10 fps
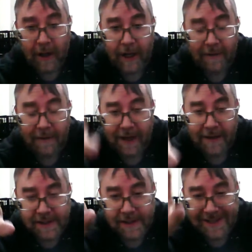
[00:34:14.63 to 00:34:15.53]
have
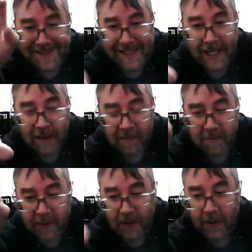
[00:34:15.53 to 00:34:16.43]
access to the
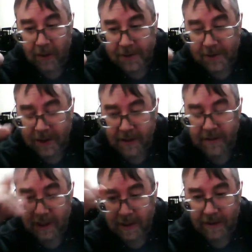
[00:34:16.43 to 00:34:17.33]
same code, so we can
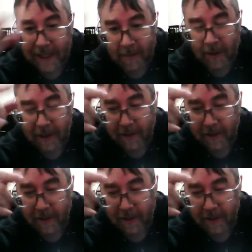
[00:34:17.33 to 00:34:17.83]
kind of collaborate,